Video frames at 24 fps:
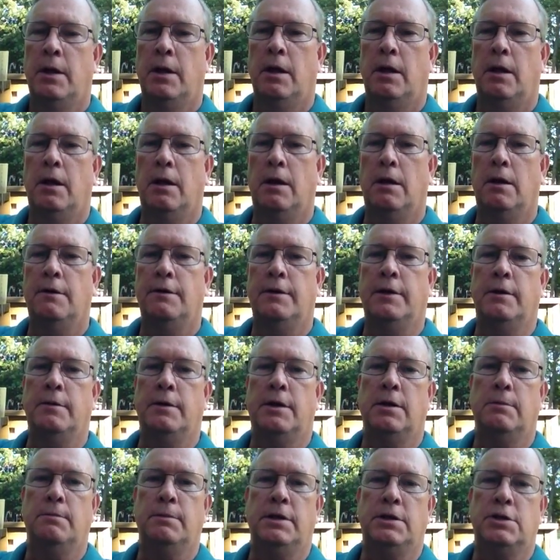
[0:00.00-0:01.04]
There
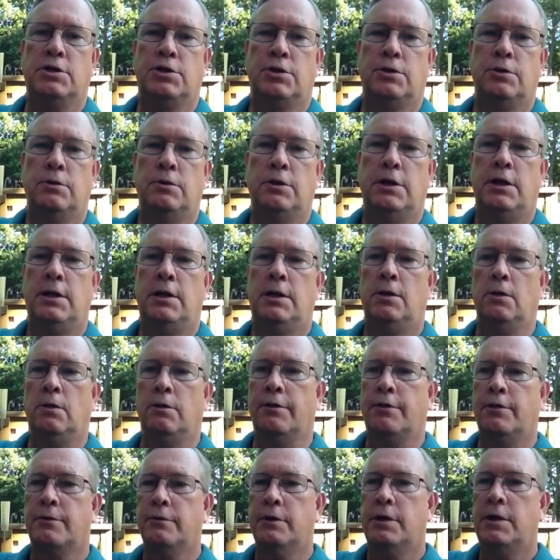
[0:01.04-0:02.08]
can be 2D or
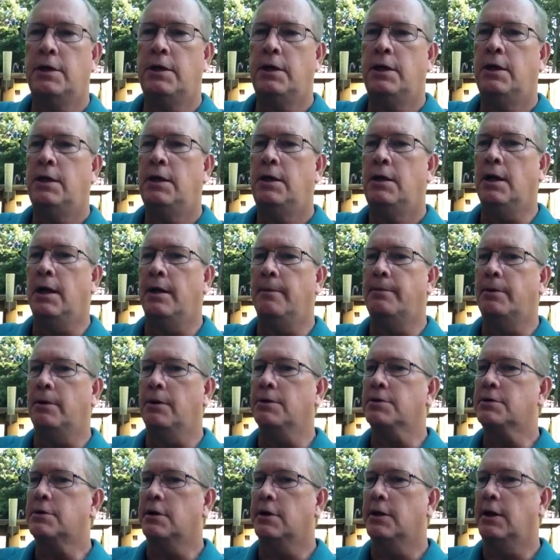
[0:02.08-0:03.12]
3D. I
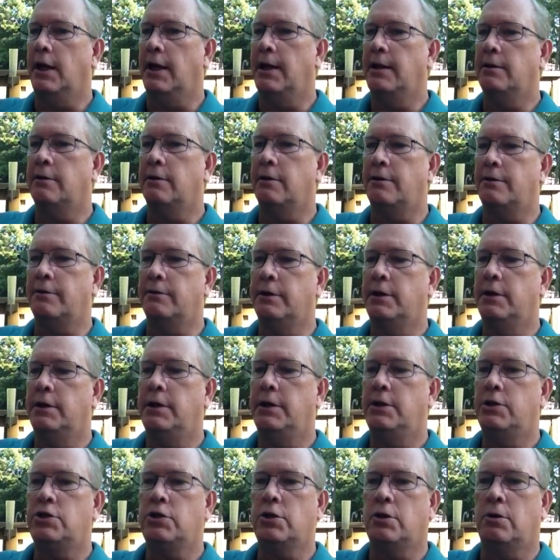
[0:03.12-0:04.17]
personally like the
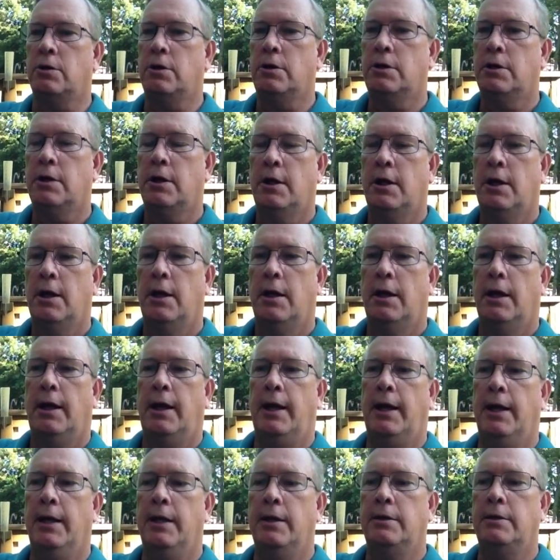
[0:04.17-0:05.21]
3D chart.
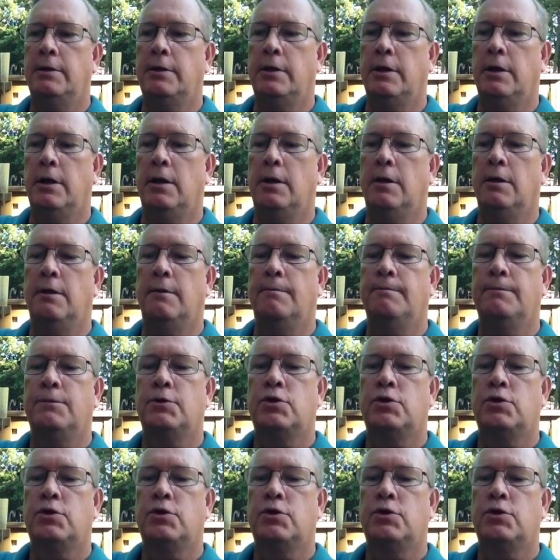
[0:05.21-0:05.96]
And pie